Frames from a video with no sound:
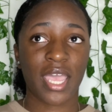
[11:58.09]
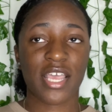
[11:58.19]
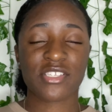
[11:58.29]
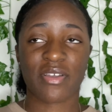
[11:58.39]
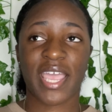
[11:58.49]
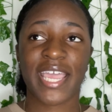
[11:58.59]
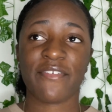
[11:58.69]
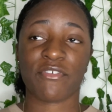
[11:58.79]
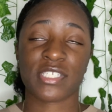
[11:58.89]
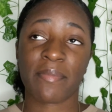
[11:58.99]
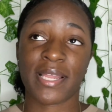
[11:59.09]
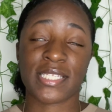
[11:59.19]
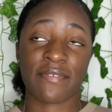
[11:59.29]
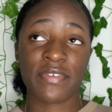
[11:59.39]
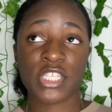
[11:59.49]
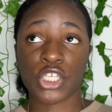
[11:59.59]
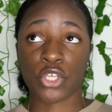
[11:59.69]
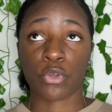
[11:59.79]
It's okay for somebody to vent to you,